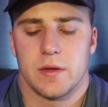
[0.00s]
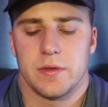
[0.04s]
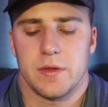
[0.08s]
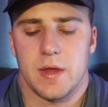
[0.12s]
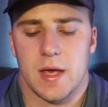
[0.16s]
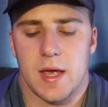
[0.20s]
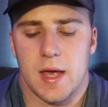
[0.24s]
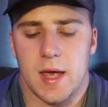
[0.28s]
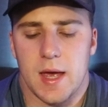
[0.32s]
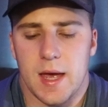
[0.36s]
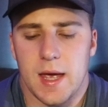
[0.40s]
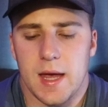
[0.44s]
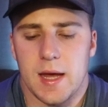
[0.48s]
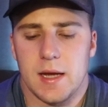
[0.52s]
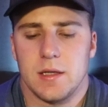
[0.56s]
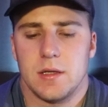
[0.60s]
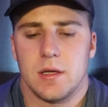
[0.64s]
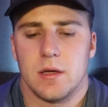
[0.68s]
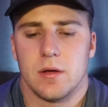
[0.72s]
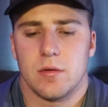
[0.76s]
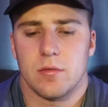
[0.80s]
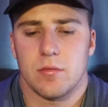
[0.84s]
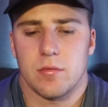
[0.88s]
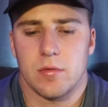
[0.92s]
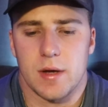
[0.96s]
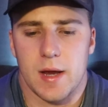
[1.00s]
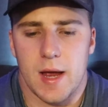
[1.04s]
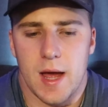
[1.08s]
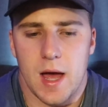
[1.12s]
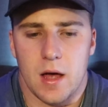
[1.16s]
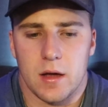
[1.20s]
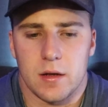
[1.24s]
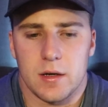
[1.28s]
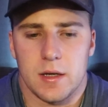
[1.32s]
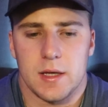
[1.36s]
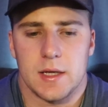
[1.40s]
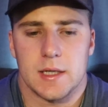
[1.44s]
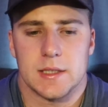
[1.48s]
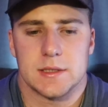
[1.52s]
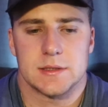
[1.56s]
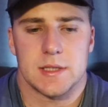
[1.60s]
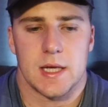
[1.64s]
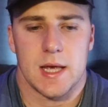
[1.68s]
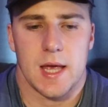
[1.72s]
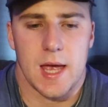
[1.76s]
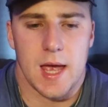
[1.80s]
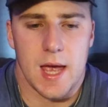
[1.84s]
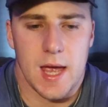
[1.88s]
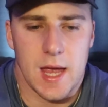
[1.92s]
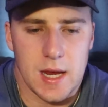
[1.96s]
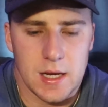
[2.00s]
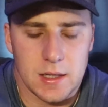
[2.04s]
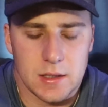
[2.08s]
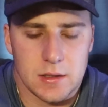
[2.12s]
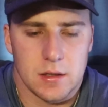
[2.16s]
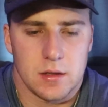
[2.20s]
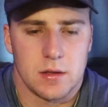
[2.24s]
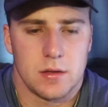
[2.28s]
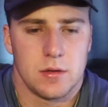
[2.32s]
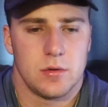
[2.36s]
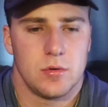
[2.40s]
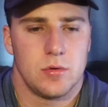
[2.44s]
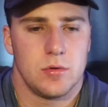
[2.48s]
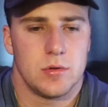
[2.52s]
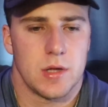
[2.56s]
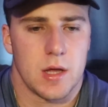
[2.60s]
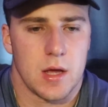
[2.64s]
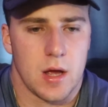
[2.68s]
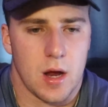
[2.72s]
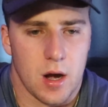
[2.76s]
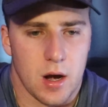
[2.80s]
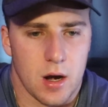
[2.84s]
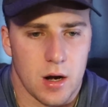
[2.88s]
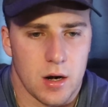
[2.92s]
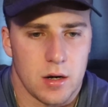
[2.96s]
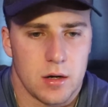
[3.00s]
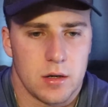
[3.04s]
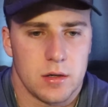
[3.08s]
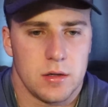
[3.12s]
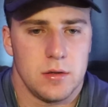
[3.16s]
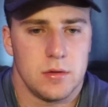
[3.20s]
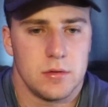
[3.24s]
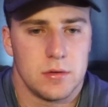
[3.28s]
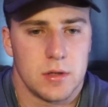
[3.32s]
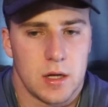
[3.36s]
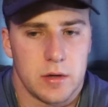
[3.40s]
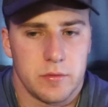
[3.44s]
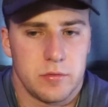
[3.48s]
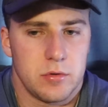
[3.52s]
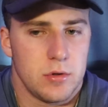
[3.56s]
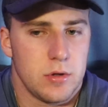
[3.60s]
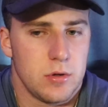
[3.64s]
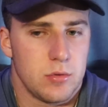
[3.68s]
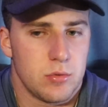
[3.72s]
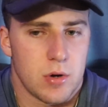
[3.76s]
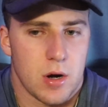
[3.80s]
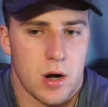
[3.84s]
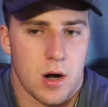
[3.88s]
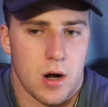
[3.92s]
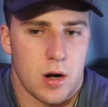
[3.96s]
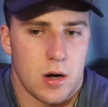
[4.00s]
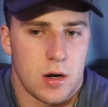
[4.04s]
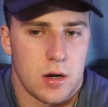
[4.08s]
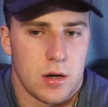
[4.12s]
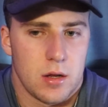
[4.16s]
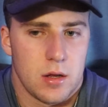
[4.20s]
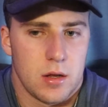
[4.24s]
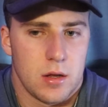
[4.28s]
They hate reality because they hate who they are. You love who you are.